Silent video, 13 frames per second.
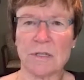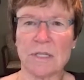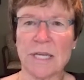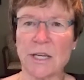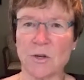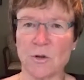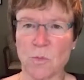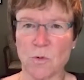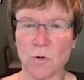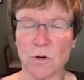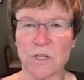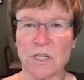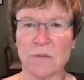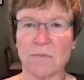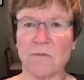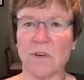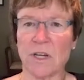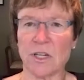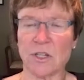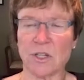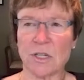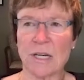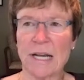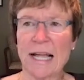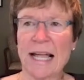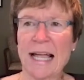take your boards and finish.
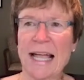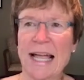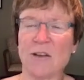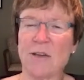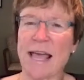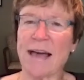And